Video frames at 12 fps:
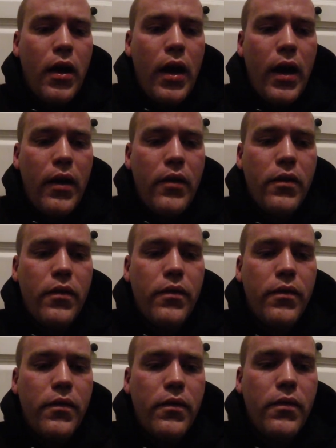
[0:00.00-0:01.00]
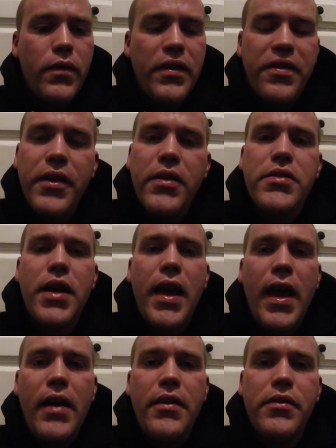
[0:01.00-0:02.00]
the things I
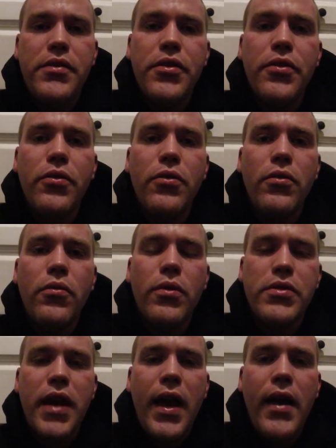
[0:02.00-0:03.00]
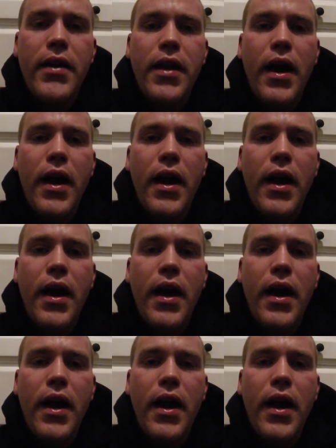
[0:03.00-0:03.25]
had to do was I had